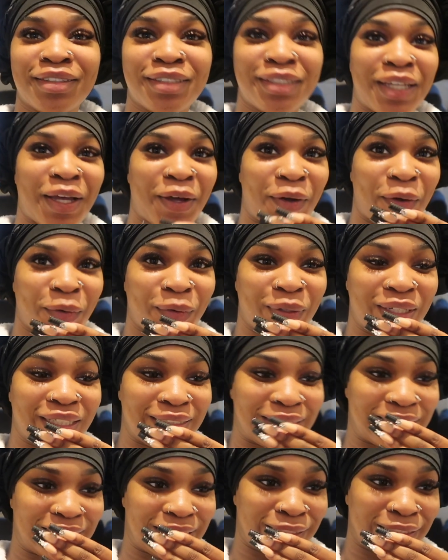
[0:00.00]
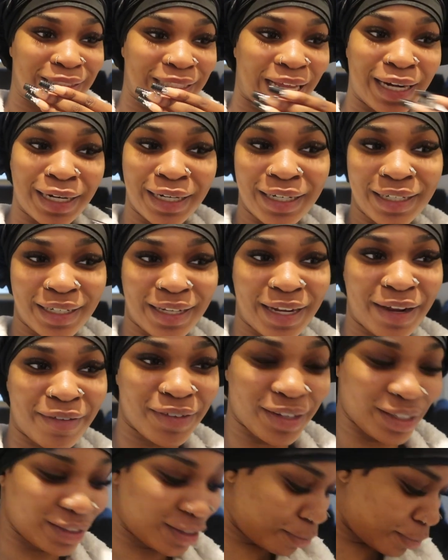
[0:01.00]
So uh, I didn't
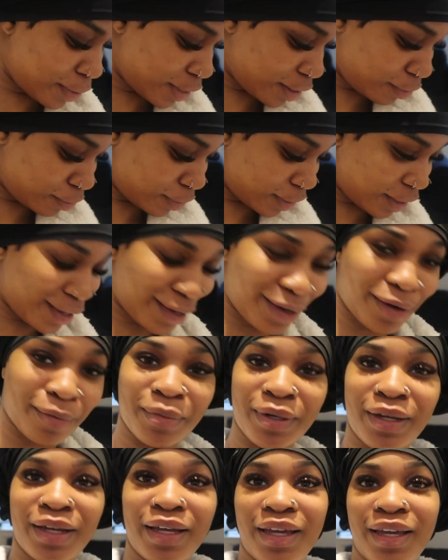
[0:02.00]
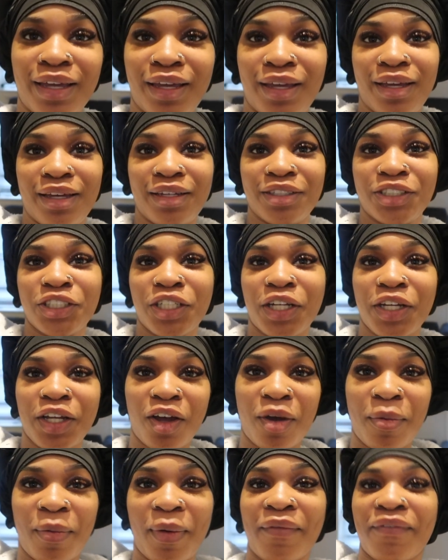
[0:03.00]
never get to pick up the camera and show
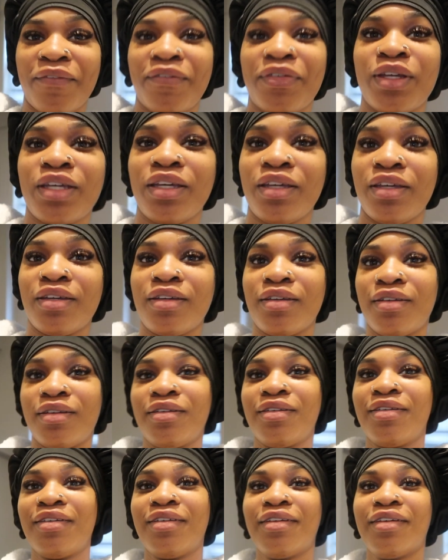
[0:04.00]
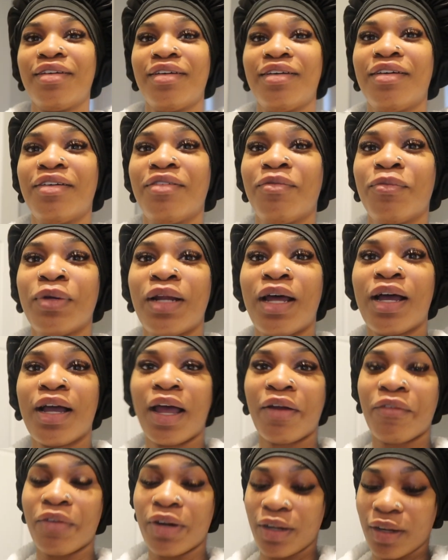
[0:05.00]
y'all my fit when I
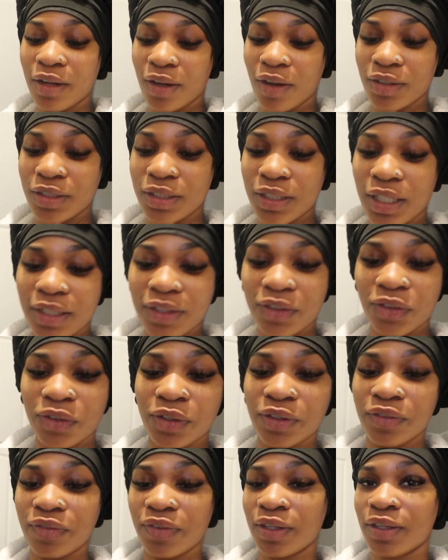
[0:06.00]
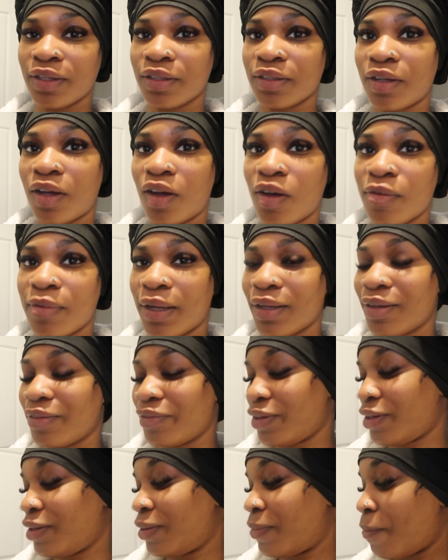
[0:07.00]
got ready to go to that little event, all black
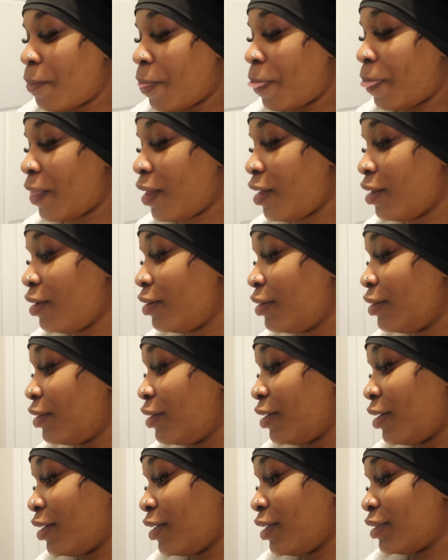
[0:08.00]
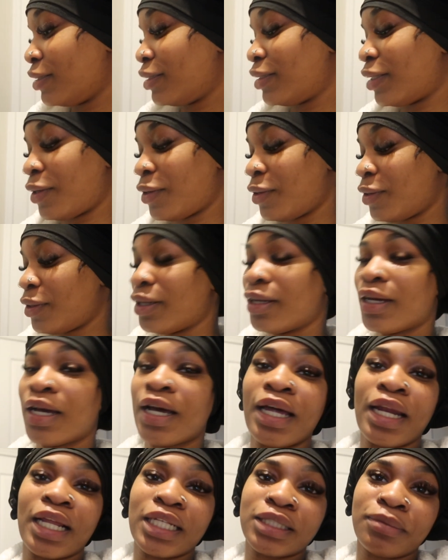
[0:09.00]
event. So
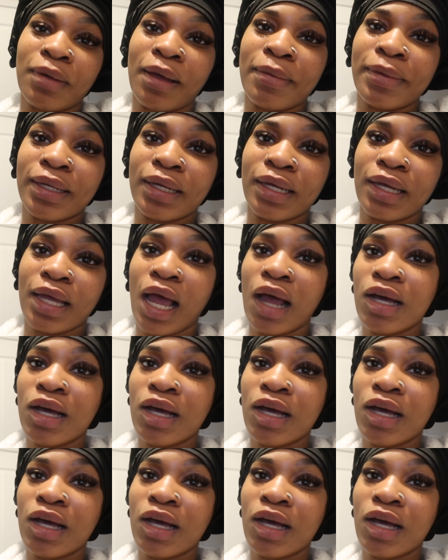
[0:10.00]
it's my bad.